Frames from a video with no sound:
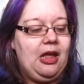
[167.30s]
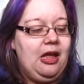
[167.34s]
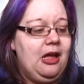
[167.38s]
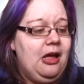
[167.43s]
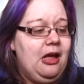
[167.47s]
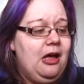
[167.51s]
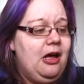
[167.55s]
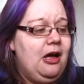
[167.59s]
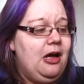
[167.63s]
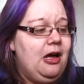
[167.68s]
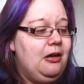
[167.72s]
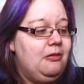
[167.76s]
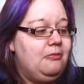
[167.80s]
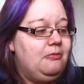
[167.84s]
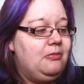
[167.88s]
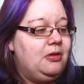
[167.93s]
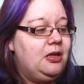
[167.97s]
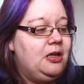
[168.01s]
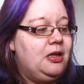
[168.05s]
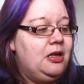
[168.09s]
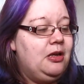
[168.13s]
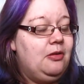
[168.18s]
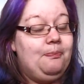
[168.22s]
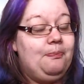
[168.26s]
Um,
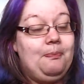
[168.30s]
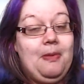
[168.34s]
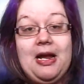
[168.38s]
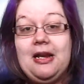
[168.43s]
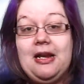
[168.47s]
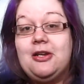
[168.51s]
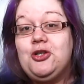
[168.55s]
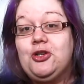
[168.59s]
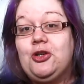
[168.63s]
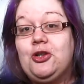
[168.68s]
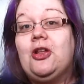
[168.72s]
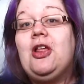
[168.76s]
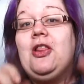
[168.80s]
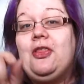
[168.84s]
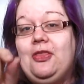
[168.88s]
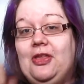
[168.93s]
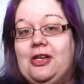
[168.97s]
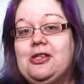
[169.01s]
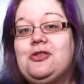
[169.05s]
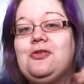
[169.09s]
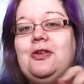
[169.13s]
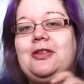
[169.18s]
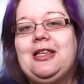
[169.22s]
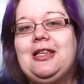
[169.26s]
mind you,
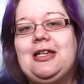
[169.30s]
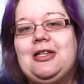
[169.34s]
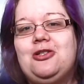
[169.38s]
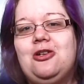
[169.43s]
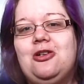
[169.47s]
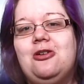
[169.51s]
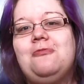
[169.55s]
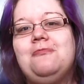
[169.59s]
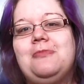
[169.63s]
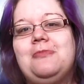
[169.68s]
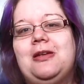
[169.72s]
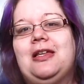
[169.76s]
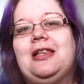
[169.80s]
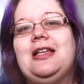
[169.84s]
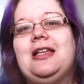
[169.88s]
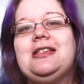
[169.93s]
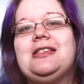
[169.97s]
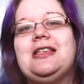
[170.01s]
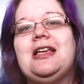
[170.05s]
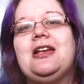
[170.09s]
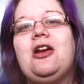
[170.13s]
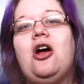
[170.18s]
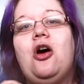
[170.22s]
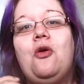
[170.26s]
that's what they told me. They
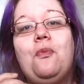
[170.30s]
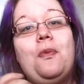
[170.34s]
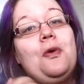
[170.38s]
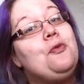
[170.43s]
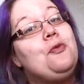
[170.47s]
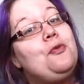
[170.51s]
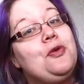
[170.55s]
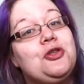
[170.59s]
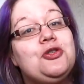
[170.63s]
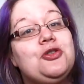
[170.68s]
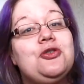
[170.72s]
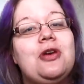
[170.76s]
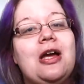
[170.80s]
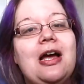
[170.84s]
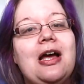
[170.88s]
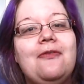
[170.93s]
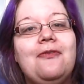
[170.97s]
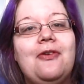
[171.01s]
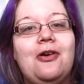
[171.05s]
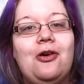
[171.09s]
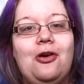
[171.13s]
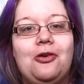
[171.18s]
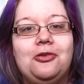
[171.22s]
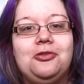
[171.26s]
said, oh, but we do have
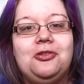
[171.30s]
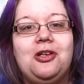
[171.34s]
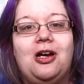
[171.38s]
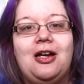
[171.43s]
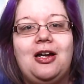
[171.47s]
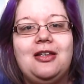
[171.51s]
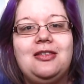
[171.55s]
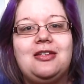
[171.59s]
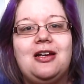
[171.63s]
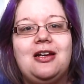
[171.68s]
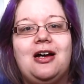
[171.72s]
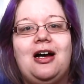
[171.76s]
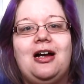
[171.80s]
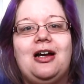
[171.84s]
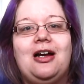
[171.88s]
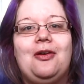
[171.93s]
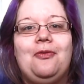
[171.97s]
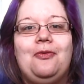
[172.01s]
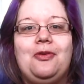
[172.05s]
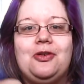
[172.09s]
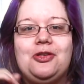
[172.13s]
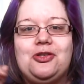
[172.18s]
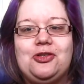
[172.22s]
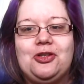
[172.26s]
an online tailor
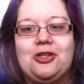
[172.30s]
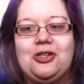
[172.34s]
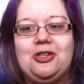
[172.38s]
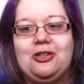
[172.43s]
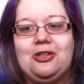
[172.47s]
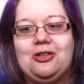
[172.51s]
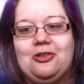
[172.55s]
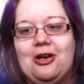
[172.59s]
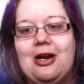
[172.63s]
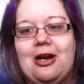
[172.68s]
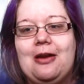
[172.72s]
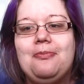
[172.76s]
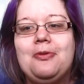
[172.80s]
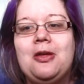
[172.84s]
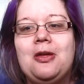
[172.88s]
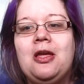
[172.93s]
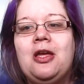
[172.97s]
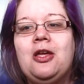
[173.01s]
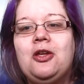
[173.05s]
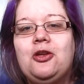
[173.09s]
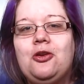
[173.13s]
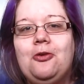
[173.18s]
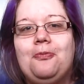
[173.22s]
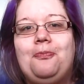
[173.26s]
which you can grab
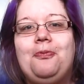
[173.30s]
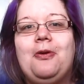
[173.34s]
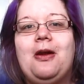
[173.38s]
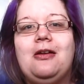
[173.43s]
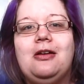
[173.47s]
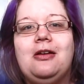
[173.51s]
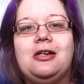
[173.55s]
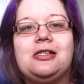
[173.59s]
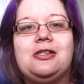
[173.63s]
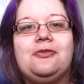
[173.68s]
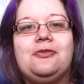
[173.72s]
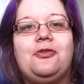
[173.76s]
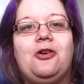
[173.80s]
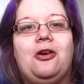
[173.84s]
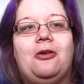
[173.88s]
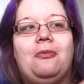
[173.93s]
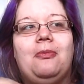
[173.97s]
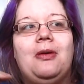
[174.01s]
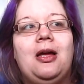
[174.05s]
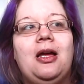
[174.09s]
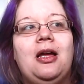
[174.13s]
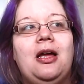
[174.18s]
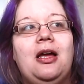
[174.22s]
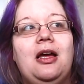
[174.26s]
your products from.
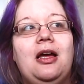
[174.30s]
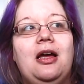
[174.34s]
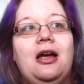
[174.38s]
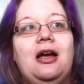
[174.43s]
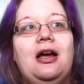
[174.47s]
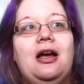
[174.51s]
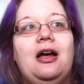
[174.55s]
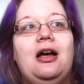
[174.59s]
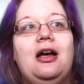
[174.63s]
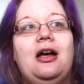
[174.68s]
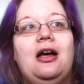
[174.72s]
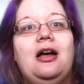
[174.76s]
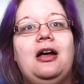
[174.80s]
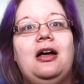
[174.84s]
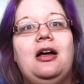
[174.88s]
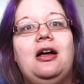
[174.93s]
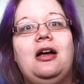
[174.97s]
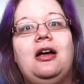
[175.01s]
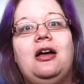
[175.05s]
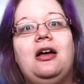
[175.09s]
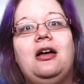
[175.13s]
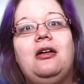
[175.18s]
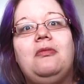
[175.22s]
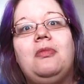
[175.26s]

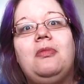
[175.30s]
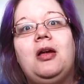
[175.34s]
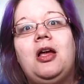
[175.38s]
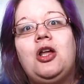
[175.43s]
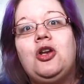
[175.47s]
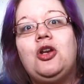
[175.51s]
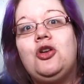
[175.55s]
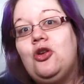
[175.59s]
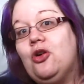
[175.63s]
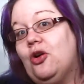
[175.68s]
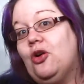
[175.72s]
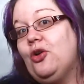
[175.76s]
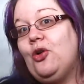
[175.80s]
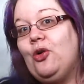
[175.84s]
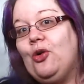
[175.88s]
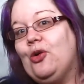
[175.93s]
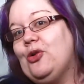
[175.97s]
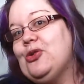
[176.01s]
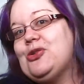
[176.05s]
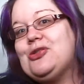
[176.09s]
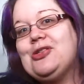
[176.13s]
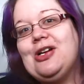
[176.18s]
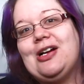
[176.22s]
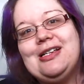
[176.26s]
Um, not
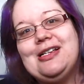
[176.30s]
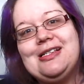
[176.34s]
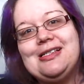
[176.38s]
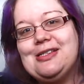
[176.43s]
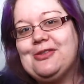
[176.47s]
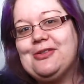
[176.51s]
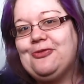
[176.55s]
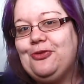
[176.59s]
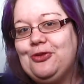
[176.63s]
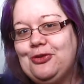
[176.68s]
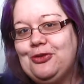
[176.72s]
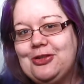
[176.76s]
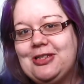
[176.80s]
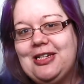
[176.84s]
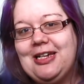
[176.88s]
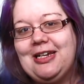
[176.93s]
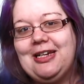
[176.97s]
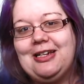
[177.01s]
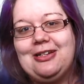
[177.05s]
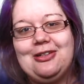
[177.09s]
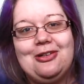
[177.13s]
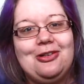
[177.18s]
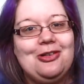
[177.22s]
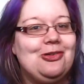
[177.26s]
all sizes
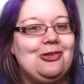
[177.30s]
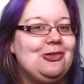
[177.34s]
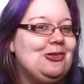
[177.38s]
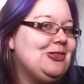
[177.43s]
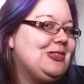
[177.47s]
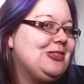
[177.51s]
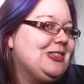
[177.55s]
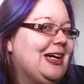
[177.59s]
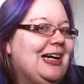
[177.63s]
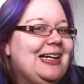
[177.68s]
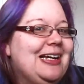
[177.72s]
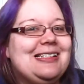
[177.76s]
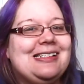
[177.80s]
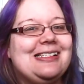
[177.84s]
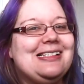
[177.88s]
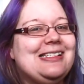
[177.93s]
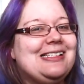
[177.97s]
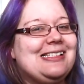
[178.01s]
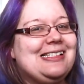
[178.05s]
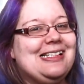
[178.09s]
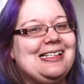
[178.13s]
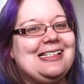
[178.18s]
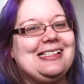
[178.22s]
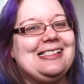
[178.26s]
14, not all
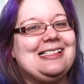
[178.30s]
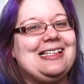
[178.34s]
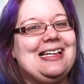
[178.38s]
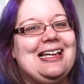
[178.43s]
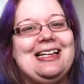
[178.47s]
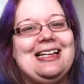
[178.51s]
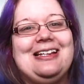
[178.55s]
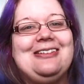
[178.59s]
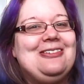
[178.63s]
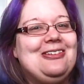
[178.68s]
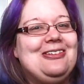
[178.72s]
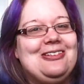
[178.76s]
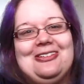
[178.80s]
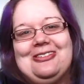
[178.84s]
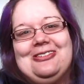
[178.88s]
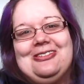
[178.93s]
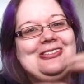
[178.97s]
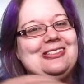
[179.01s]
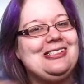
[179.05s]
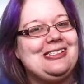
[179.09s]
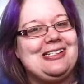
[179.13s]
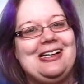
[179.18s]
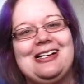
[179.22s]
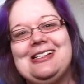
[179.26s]
sizes 16, not
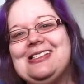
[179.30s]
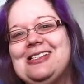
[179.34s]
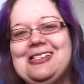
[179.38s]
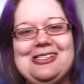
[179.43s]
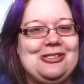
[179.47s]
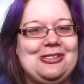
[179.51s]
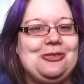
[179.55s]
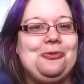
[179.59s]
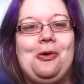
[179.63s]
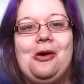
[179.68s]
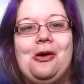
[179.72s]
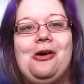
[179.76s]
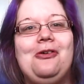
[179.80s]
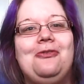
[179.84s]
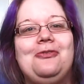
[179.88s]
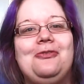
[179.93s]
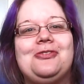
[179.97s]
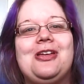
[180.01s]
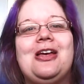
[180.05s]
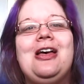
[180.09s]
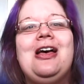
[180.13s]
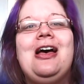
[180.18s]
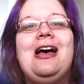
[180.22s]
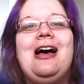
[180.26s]
all sizes
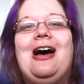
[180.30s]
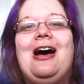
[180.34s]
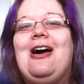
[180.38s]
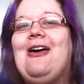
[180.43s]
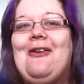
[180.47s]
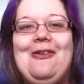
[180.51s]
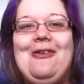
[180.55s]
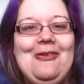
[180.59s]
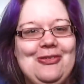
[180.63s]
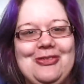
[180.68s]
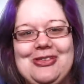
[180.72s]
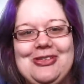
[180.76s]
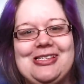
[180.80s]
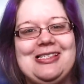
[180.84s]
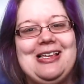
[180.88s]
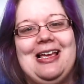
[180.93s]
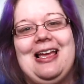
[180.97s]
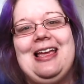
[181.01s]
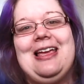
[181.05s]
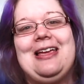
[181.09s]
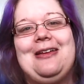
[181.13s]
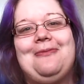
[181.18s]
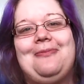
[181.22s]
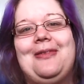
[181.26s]
12 are all the
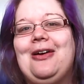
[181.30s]
same.